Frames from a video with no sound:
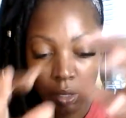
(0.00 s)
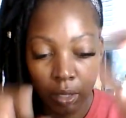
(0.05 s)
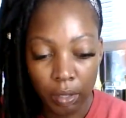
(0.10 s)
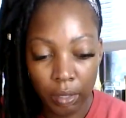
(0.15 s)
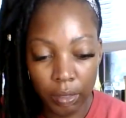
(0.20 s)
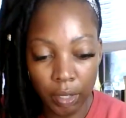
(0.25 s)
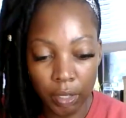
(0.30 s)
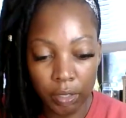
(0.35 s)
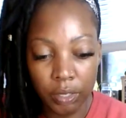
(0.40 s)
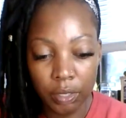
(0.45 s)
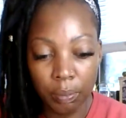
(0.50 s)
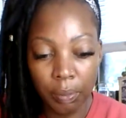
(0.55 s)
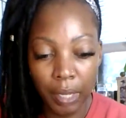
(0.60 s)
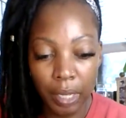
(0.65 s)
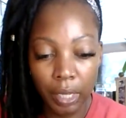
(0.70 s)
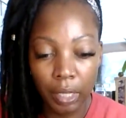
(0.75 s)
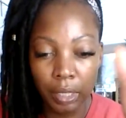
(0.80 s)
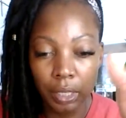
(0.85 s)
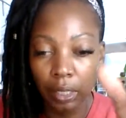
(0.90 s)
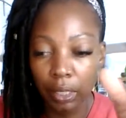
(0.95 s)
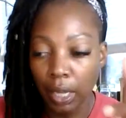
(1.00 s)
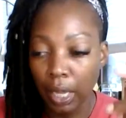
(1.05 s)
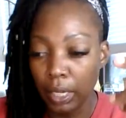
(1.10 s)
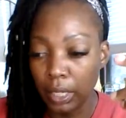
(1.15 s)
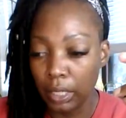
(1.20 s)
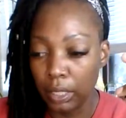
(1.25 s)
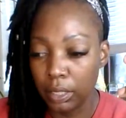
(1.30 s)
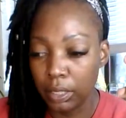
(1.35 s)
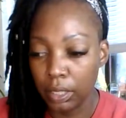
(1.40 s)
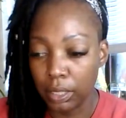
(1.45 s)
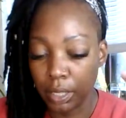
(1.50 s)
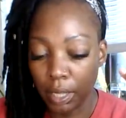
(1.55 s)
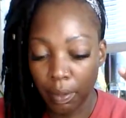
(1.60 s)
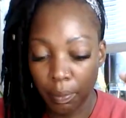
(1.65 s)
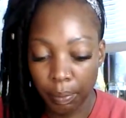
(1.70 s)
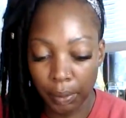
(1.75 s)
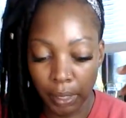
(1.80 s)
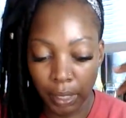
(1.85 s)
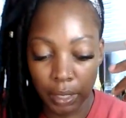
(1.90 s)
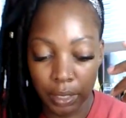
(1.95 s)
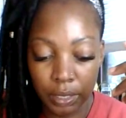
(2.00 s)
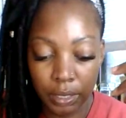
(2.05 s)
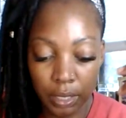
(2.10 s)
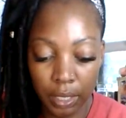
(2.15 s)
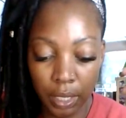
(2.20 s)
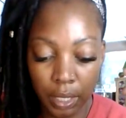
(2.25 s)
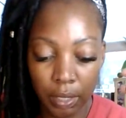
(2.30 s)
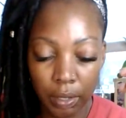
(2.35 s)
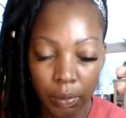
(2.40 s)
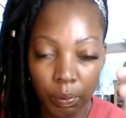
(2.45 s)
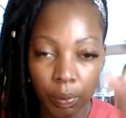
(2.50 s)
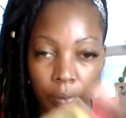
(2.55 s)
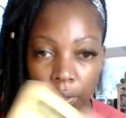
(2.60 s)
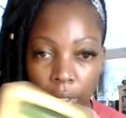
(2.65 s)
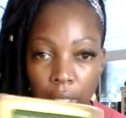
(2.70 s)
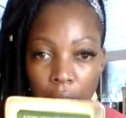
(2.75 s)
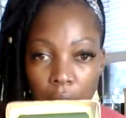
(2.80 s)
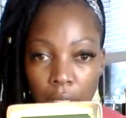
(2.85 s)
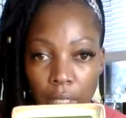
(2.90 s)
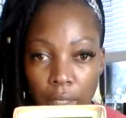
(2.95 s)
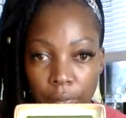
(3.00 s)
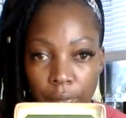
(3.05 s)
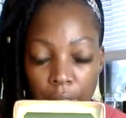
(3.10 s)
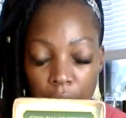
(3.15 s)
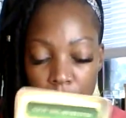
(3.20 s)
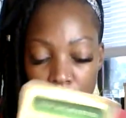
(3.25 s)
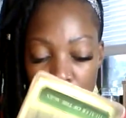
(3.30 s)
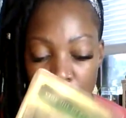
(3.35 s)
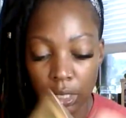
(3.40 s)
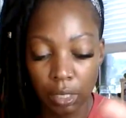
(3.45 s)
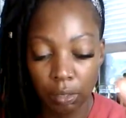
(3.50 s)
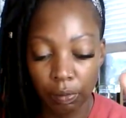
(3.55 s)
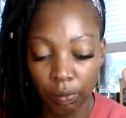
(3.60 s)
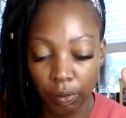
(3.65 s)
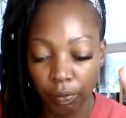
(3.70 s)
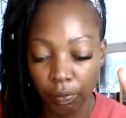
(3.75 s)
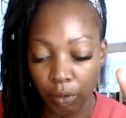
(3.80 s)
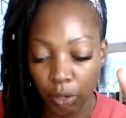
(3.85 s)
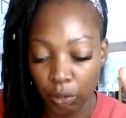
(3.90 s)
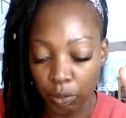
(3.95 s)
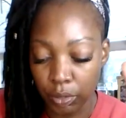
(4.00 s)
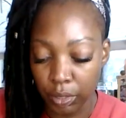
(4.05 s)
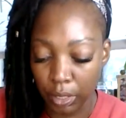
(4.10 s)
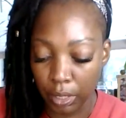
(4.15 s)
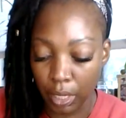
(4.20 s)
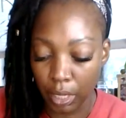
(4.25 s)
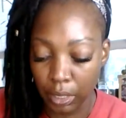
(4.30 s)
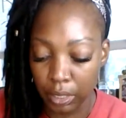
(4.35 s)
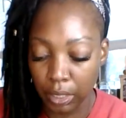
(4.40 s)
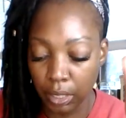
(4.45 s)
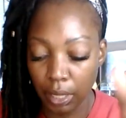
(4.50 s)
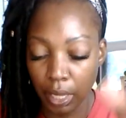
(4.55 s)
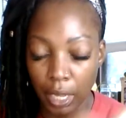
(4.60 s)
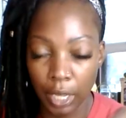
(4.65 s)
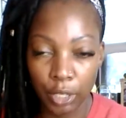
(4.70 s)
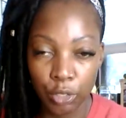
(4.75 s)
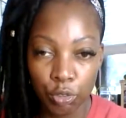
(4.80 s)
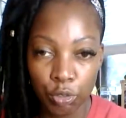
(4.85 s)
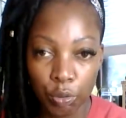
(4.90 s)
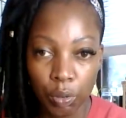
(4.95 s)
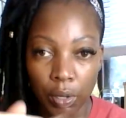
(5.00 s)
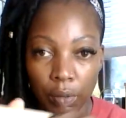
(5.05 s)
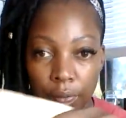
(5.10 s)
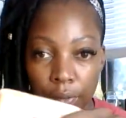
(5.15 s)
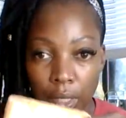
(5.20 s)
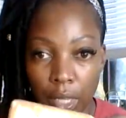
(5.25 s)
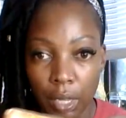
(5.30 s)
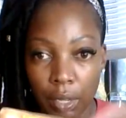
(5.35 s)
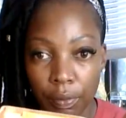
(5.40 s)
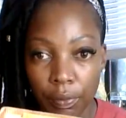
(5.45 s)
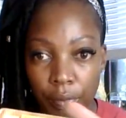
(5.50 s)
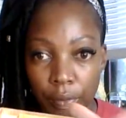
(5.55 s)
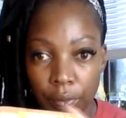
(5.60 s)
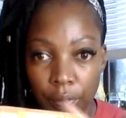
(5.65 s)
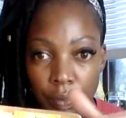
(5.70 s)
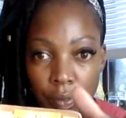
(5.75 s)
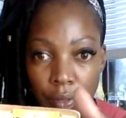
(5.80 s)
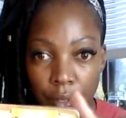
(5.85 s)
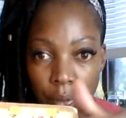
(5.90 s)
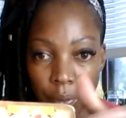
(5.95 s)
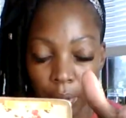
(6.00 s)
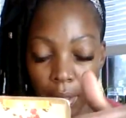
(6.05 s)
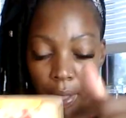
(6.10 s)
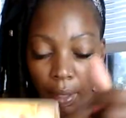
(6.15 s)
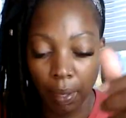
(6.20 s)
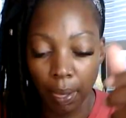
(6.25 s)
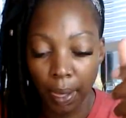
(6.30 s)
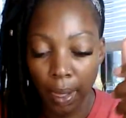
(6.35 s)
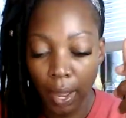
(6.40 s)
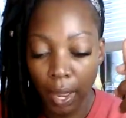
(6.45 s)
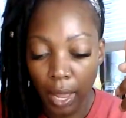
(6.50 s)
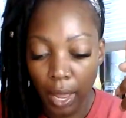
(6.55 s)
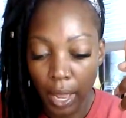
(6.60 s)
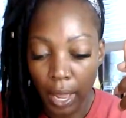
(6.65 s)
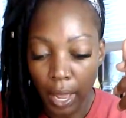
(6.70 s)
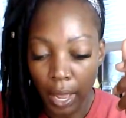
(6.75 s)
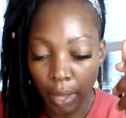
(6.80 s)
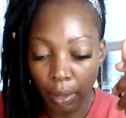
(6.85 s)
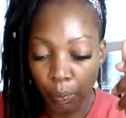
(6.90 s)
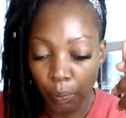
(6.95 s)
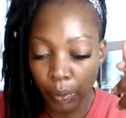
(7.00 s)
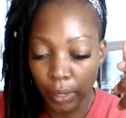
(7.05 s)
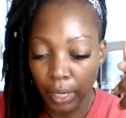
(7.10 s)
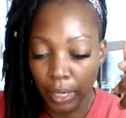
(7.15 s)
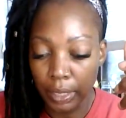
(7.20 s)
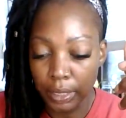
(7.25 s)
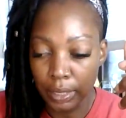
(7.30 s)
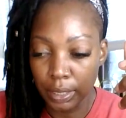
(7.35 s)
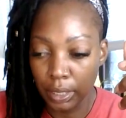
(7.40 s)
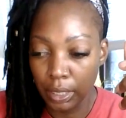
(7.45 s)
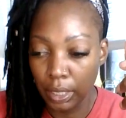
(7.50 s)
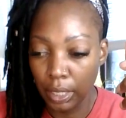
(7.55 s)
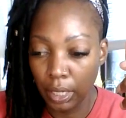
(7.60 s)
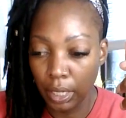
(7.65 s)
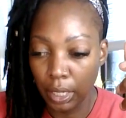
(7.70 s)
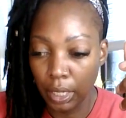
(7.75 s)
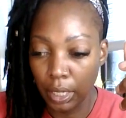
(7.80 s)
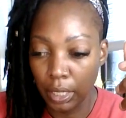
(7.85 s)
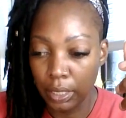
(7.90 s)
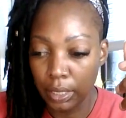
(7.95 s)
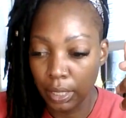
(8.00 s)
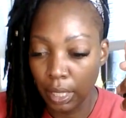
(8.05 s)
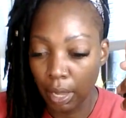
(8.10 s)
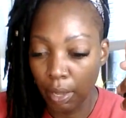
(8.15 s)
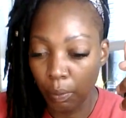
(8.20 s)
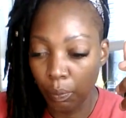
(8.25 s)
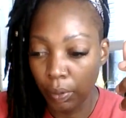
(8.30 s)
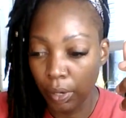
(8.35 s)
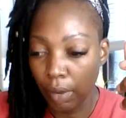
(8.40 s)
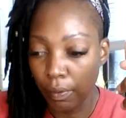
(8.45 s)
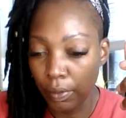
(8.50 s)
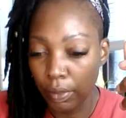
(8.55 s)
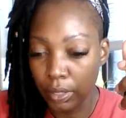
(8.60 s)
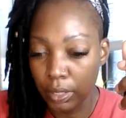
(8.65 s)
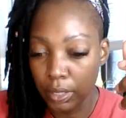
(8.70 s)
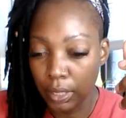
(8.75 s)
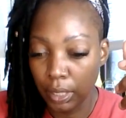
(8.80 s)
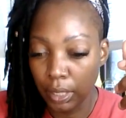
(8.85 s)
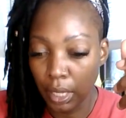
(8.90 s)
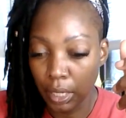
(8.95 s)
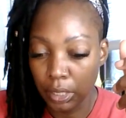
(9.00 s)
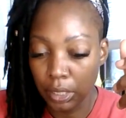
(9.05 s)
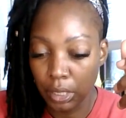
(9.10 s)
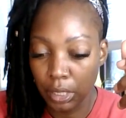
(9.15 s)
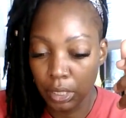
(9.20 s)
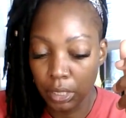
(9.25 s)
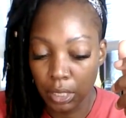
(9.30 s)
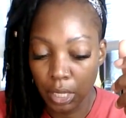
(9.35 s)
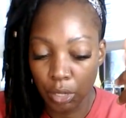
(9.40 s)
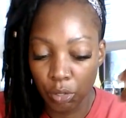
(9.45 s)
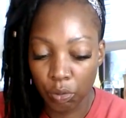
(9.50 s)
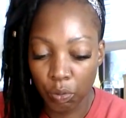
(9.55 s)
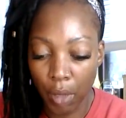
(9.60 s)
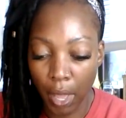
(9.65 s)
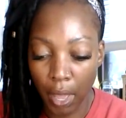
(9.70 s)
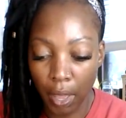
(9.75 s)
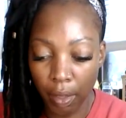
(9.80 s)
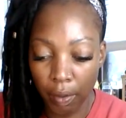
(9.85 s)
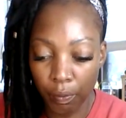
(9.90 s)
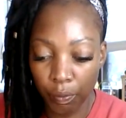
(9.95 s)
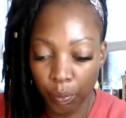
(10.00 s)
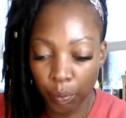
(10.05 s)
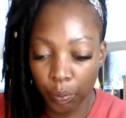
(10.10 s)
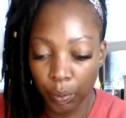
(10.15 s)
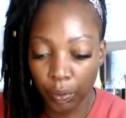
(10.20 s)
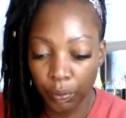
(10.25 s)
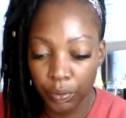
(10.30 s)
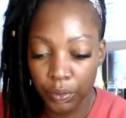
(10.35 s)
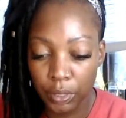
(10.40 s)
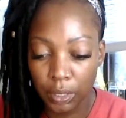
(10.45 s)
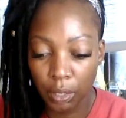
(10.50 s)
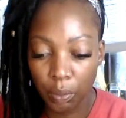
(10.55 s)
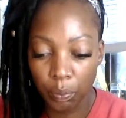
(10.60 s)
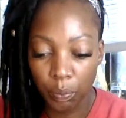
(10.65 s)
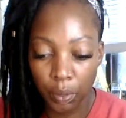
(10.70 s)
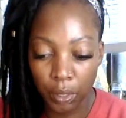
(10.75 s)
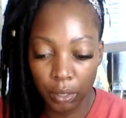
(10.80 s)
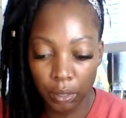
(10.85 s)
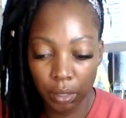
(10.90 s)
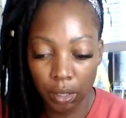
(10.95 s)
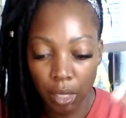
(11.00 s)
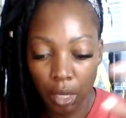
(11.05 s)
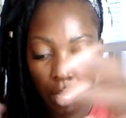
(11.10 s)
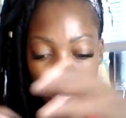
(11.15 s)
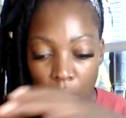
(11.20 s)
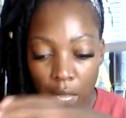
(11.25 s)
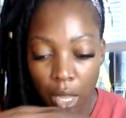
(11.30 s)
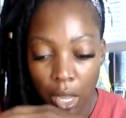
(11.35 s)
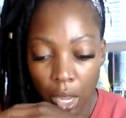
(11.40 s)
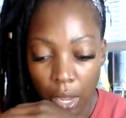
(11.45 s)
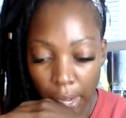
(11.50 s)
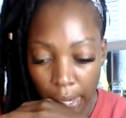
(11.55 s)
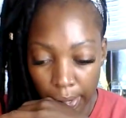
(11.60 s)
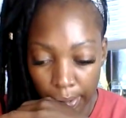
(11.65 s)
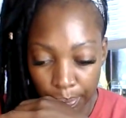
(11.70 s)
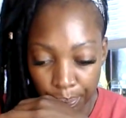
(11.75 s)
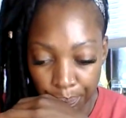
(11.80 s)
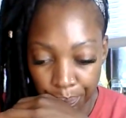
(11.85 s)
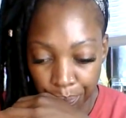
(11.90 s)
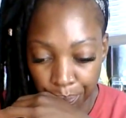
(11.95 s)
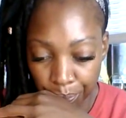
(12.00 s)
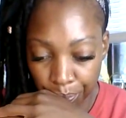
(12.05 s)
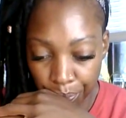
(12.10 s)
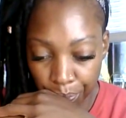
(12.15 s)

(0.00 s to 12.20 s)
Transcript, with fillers: there's some healing that needs to take place with the healer of ages in the reverse next to the angel of love okay and what i see here is like whatever this connection is that you have with someone um